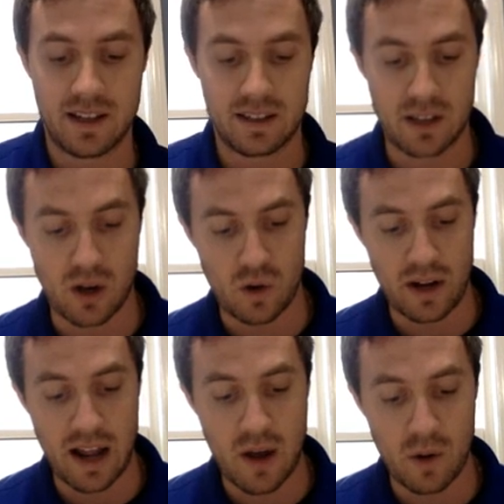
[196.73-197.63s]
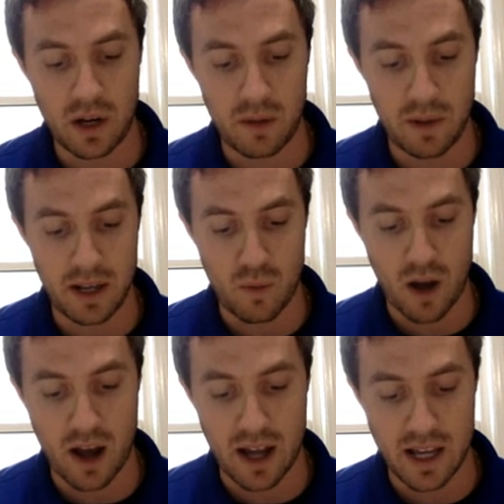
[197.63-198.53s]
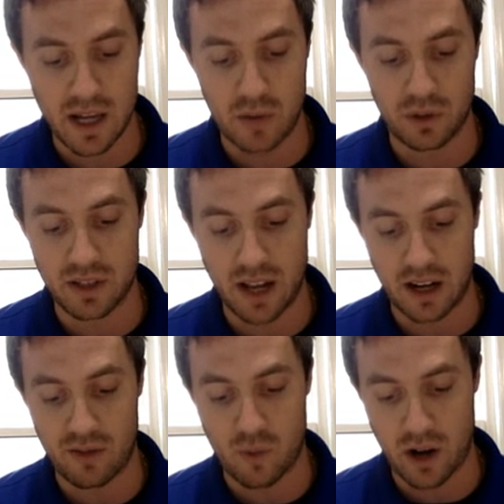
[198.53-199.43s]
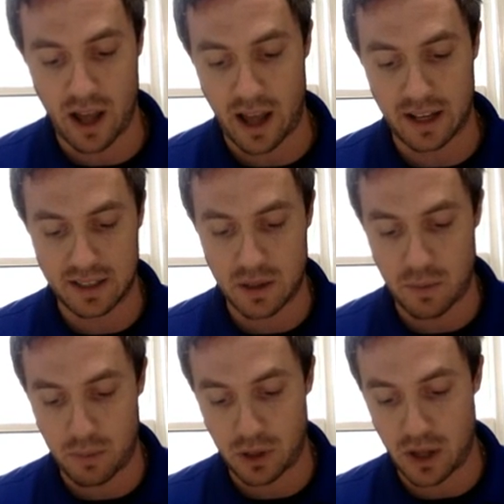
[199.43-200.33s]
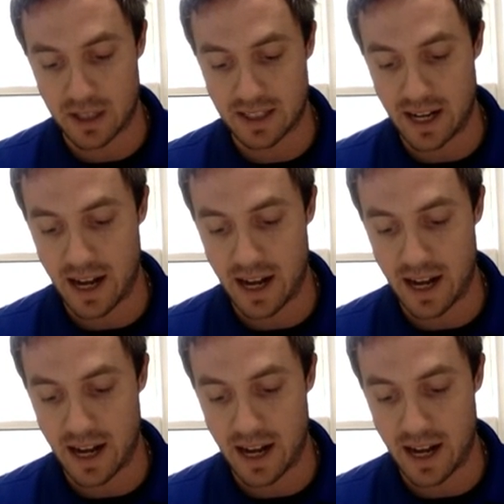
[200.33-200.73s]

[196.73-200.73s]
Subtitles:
So now it could be y equals -1x plus